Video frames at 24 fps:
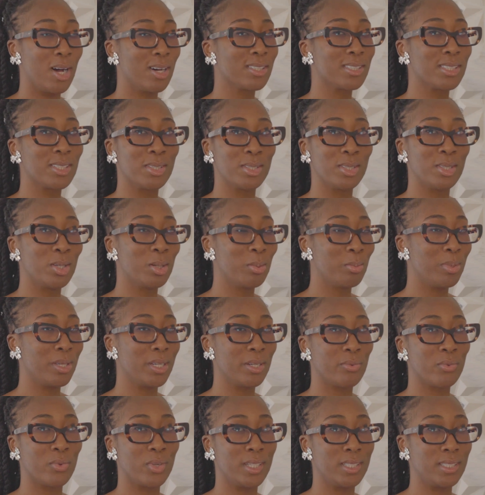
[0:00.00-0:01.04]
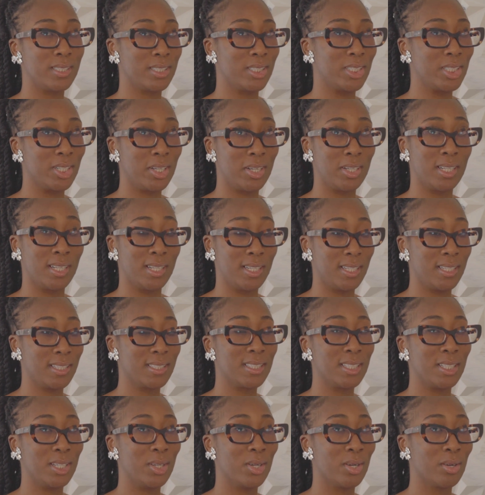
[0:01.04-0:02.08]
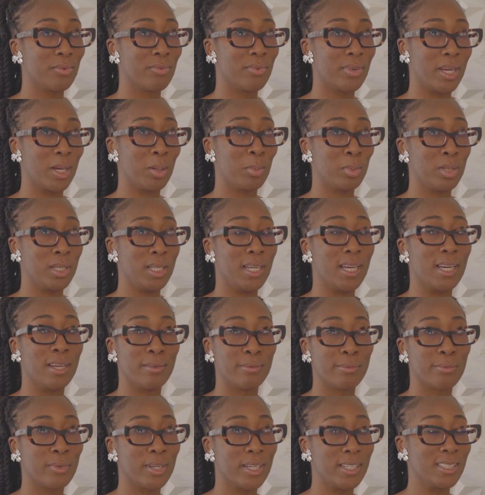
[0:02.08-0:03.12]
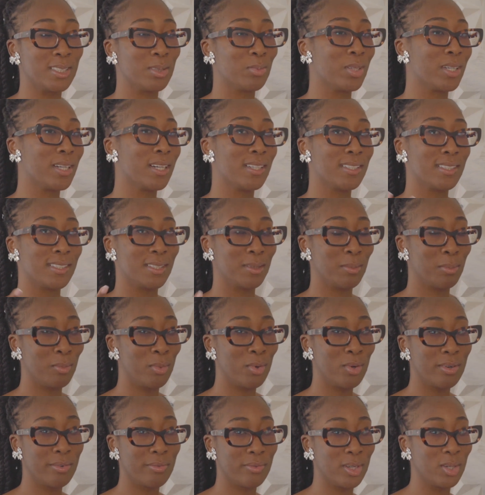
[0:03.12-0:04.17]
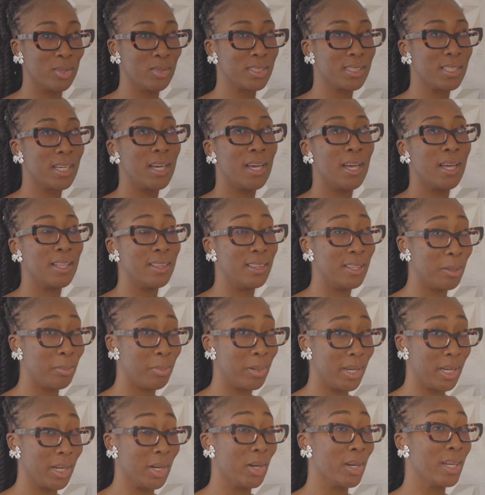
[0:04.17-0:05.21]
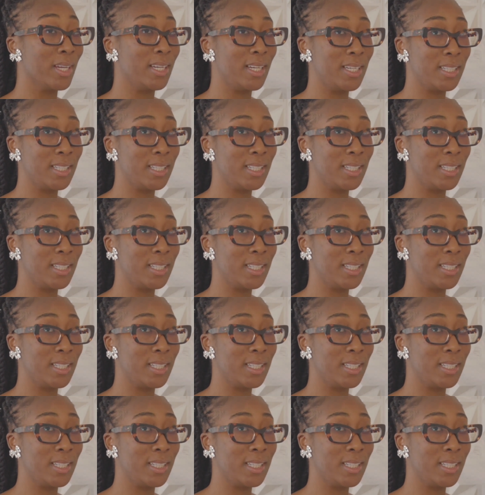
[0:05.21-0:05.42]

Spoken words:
Also, don't be afraid to share the link to your family and friends, because the more votes, the better.